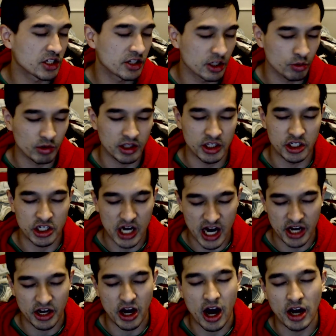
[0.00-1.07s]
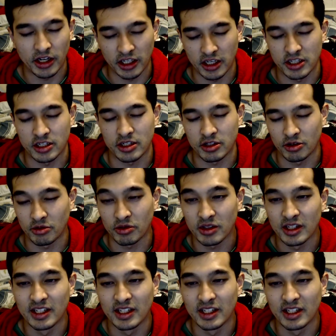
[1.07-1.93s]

this with a giant audience, dude.